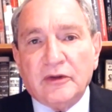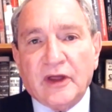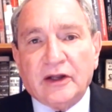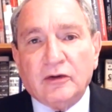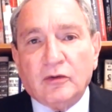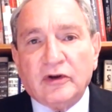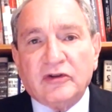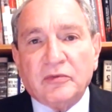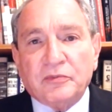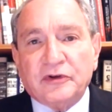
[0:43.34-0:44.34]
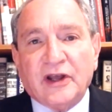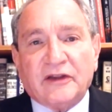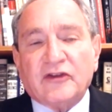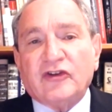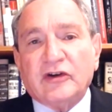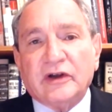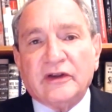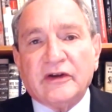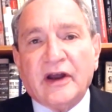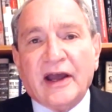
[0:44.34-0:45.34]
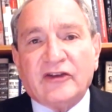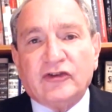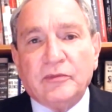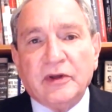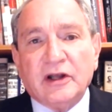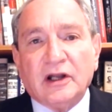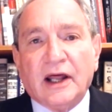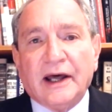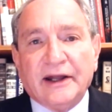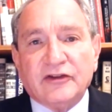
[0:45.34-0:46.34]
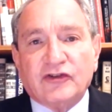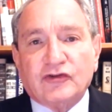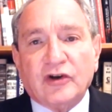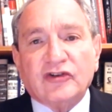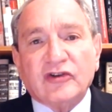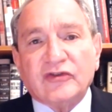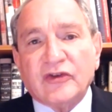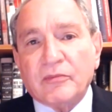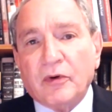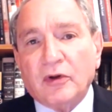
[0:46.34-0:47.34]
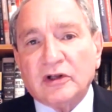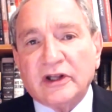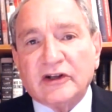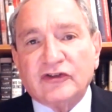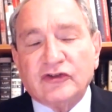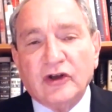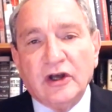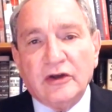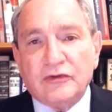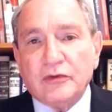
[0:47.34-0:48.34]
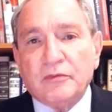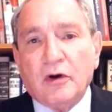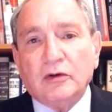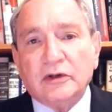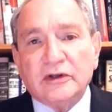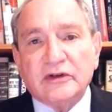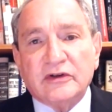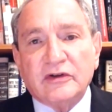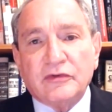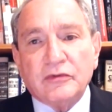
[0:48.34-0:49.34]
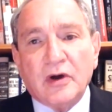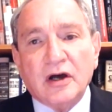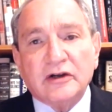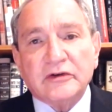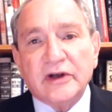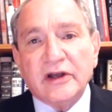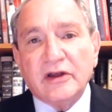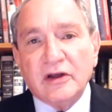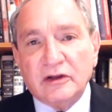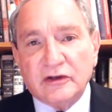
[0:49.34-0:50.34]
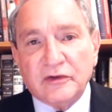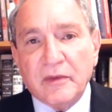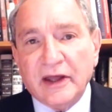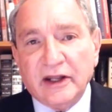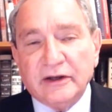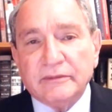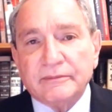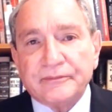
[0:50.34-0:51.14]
that in order to protect this area, there has to be an alliance stretching from the Baltics through Poland, through Hungary to Romania.